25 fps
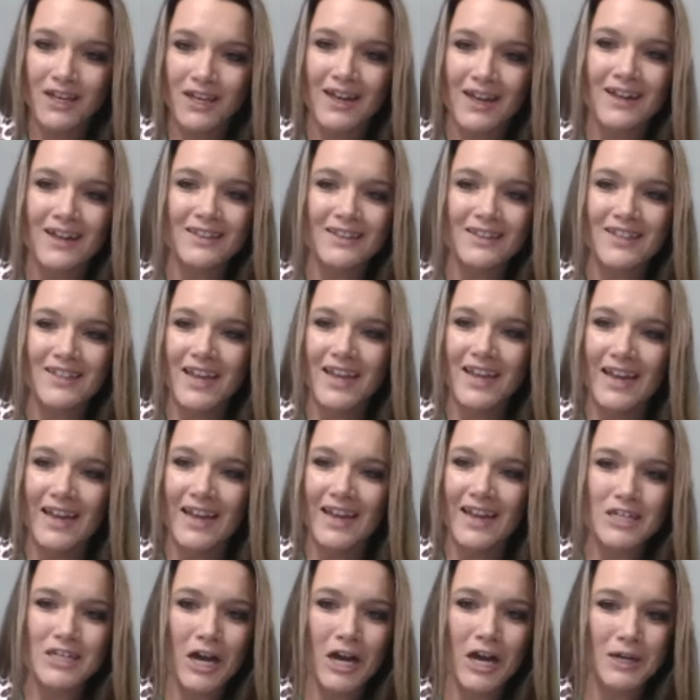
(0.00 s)
and the
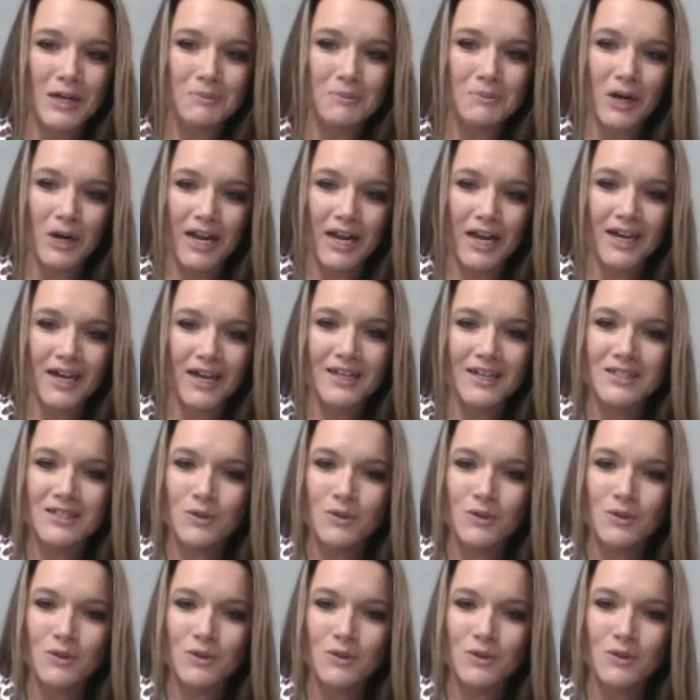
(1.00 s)
Ag Talk brand,